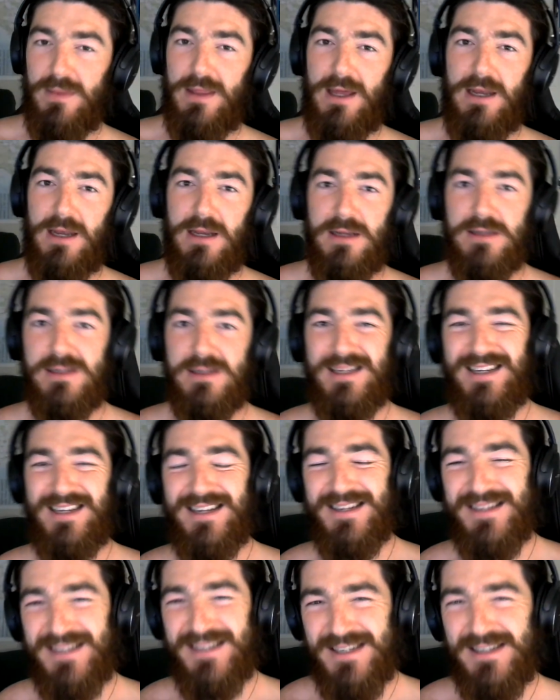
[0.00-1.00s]
That is
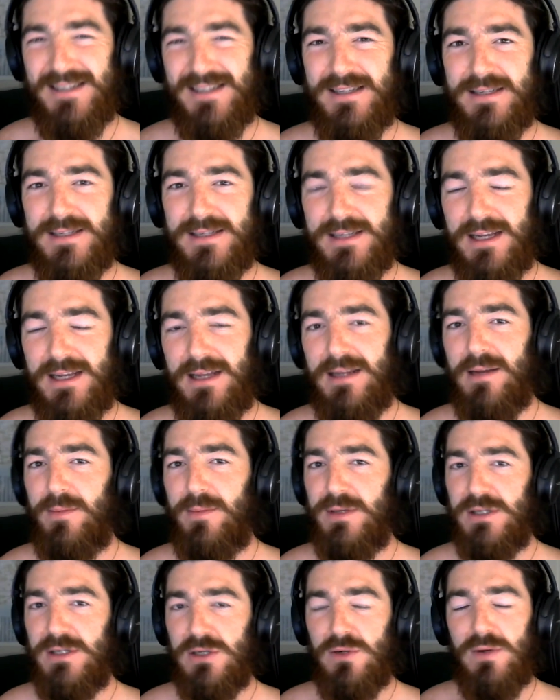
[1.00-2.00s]
consistency.
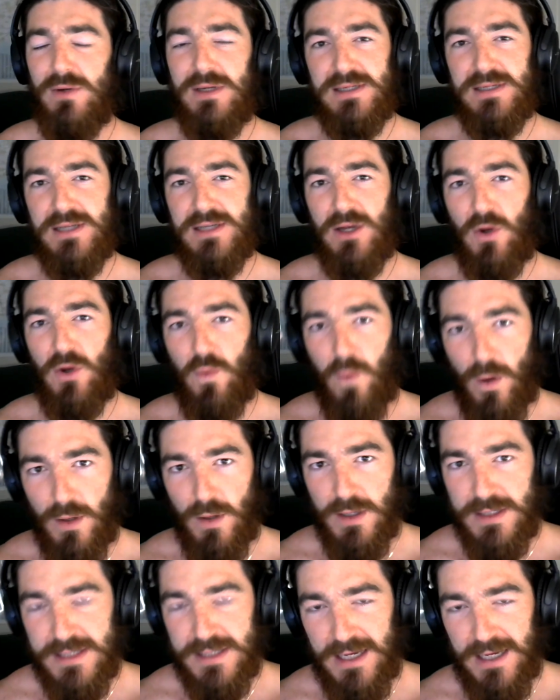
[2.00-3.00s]
Number 2 is the
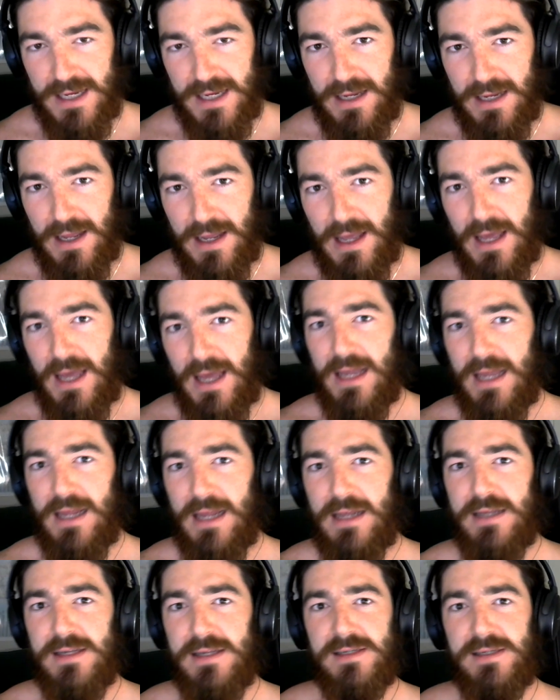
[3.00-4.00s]
quality
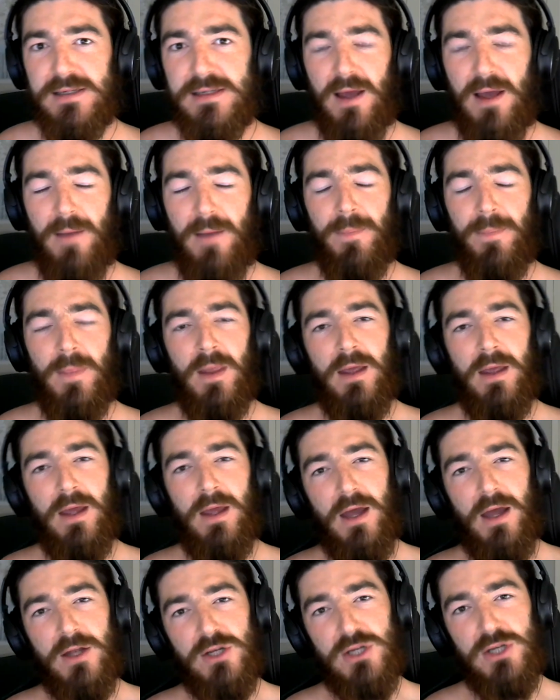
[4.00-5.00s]
is,
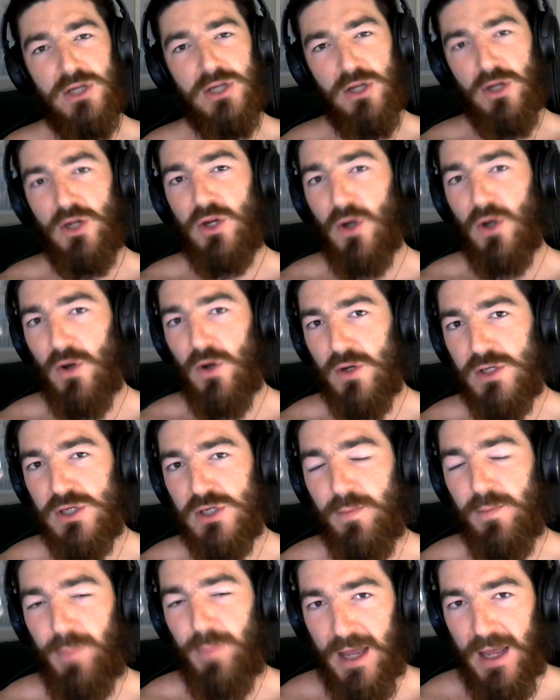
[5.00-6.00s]
do you go
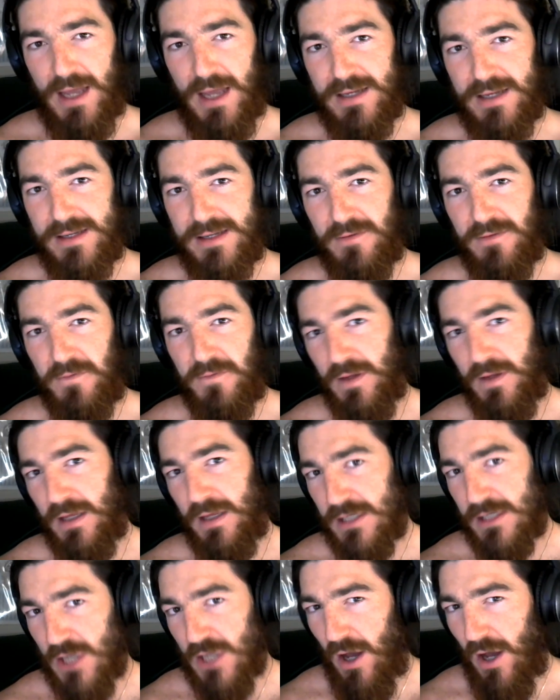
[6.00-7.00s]
to bed
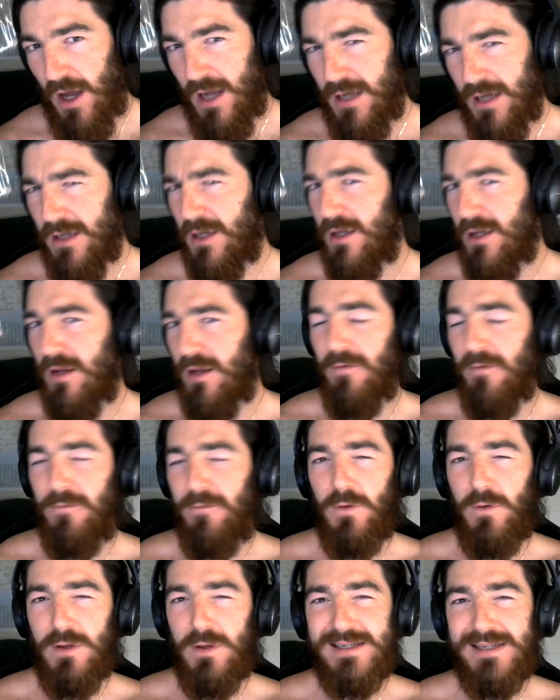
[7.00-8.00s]
feeling tired, and can you
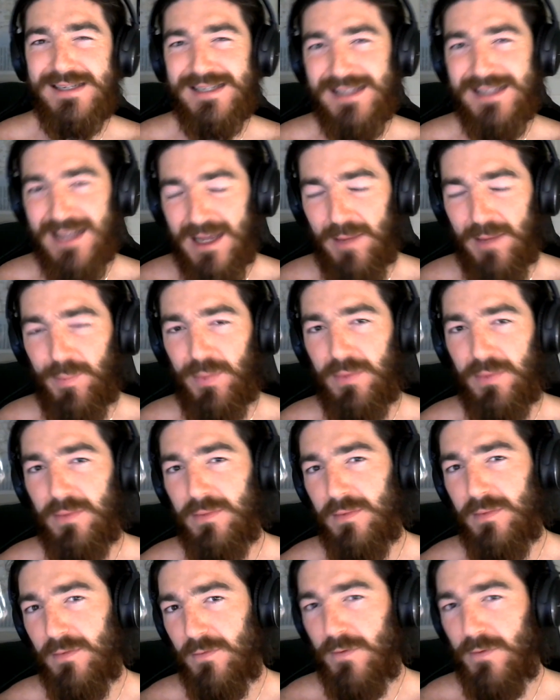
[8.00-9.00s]
fall asleep
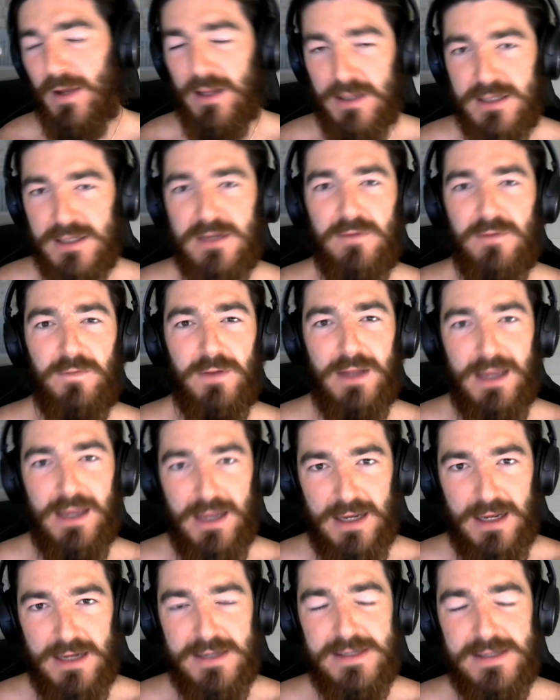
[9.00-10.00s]
relatively
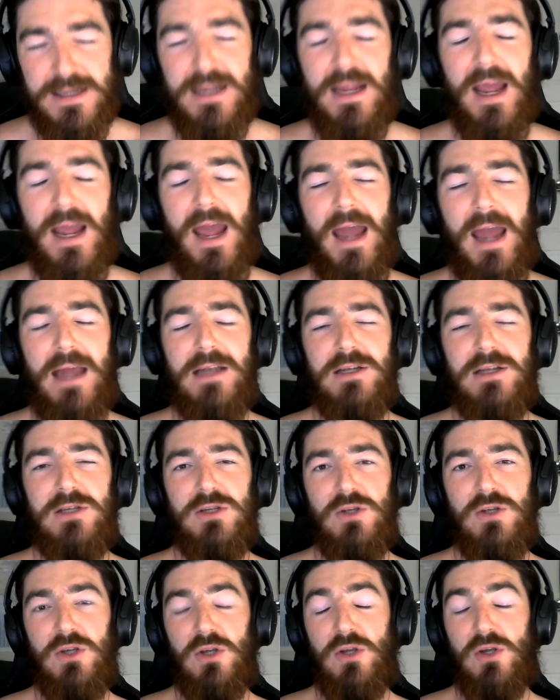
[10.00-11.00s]
easy? And
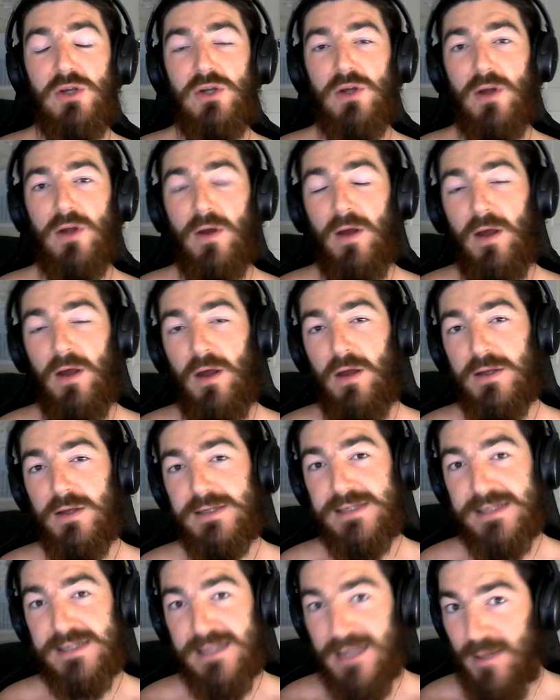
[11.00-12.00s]
do you
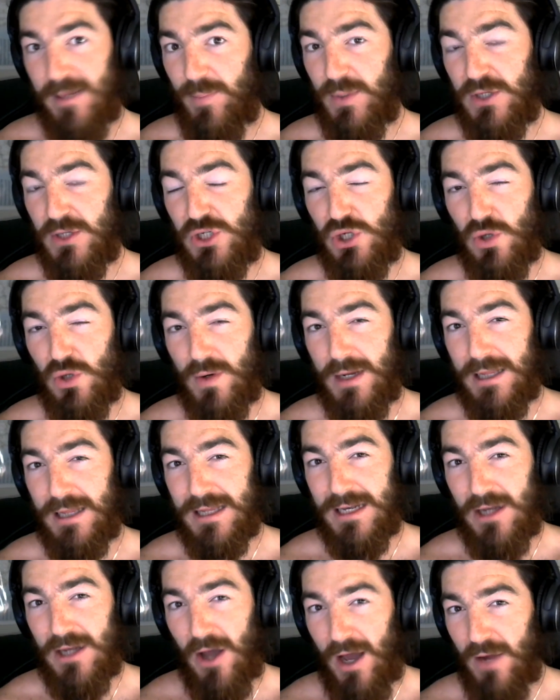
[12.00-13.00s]
sleep during
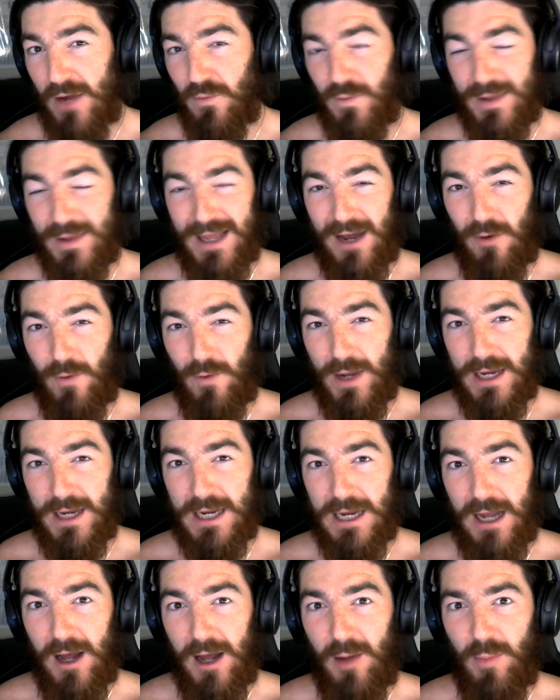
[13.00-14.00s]
the night without
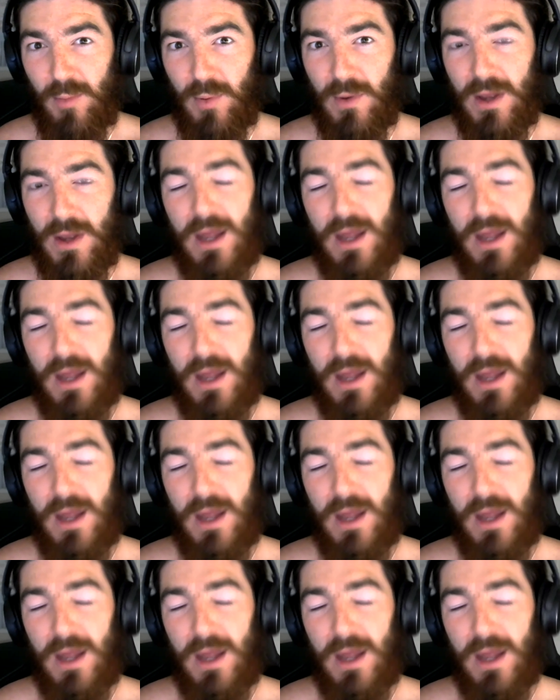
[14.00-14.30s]
waking up?